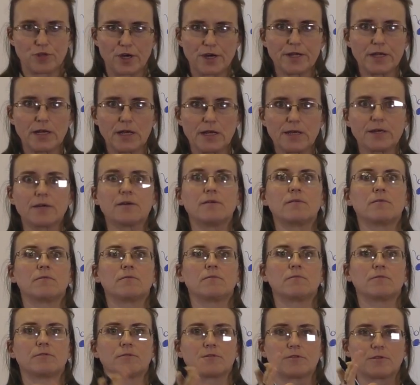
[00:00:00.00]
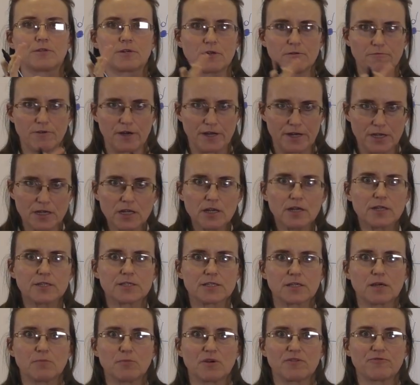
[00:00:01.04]
there were lenses
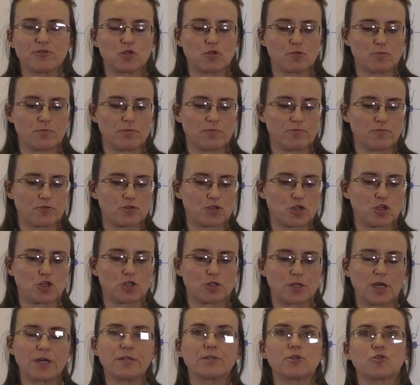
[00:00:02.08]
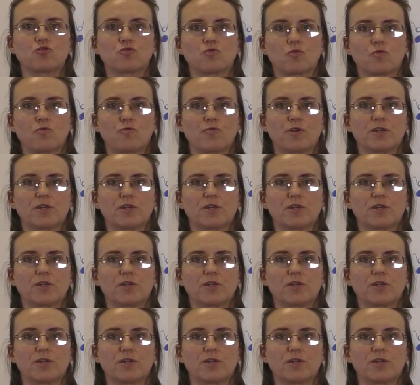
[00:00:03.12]
like mine in glasses.